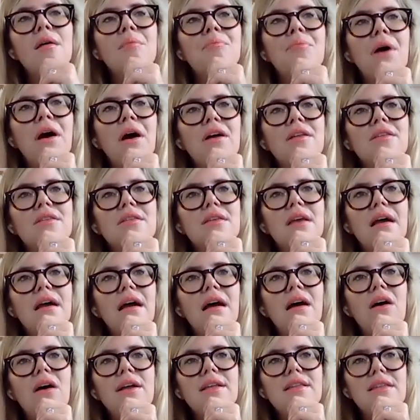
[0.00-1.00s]
But
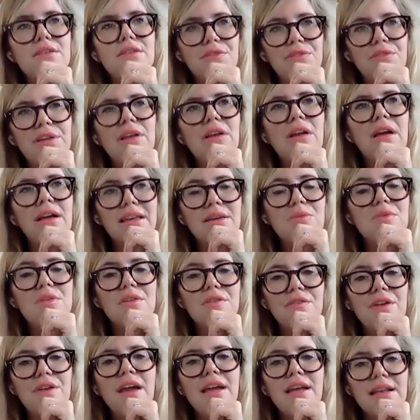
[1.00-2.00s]
I did feel like it was a
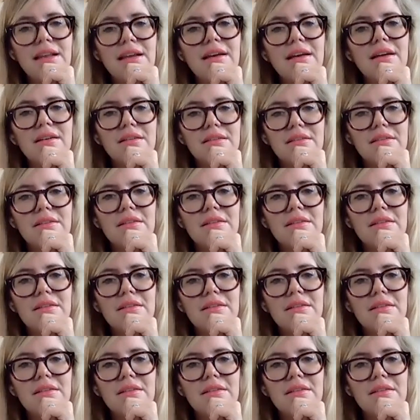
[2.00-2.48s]
failure.